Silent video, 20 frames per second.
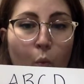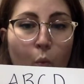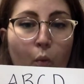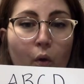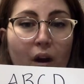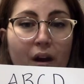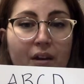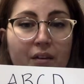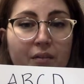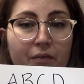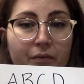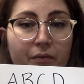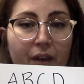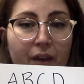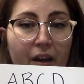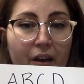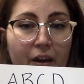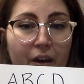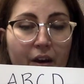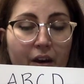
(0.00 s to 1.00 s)
one
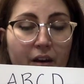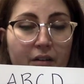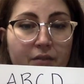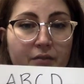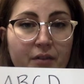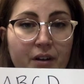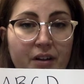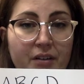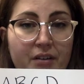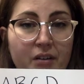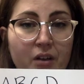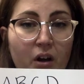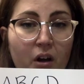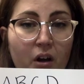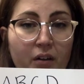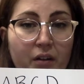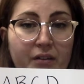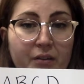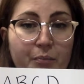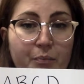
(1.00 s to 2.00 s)
finger is
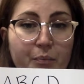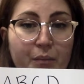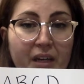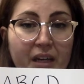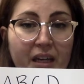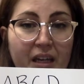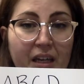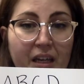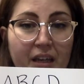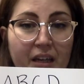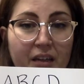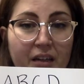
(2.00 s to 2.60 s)
called a B.